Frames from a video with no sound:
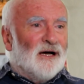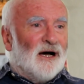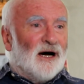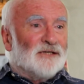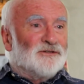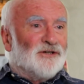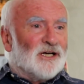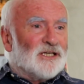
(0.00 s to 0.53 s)

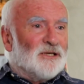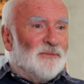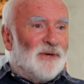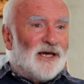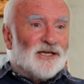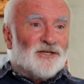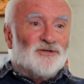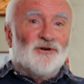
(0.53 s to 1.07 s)
I try to
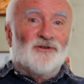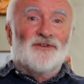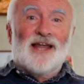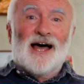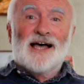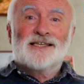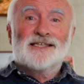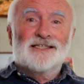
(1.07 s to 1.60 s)
make stuff
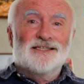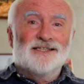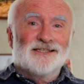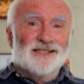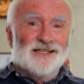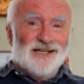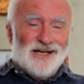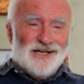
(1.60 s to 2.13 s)
last.
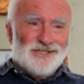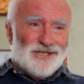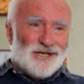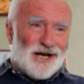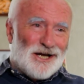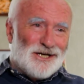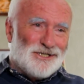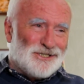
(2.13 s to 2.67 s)

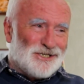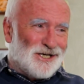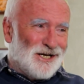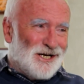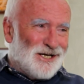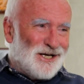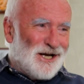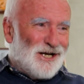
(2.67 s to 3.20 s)

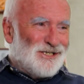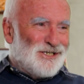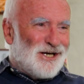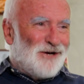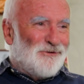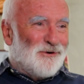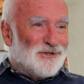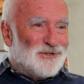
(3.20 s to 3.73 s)

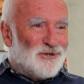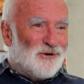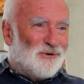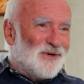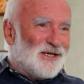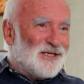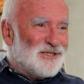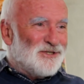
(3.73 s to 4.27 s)
She was
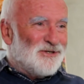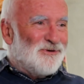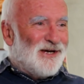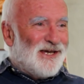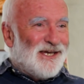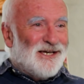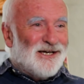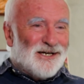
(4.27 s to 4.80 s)
always too
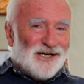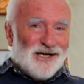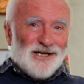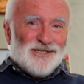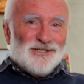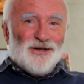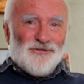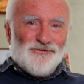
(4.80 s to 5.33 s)
eager
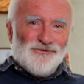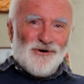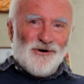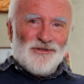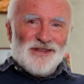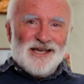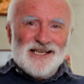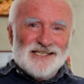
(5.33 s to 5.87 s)
to
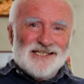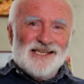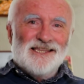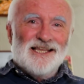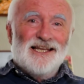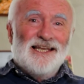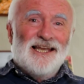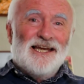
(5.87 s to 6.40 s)
throw things in
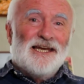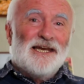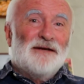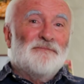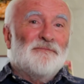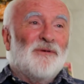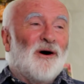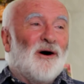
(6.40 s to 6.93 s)
the
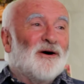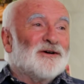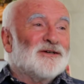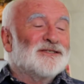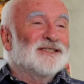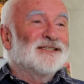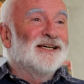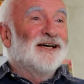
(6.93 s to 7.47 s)
linen
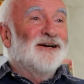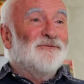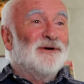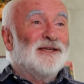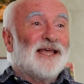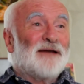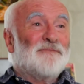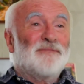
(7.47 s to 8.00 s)
box
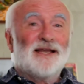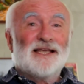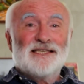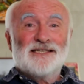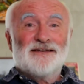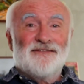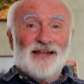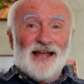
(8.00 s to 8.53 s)
when they had
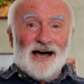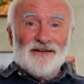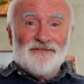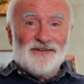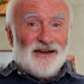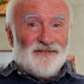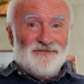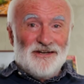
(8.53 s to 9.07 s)
plenty of
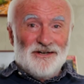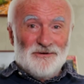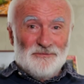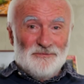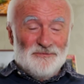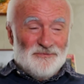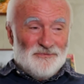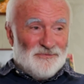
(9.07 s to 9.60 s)
life left in
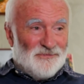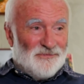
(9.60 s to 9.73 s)
them.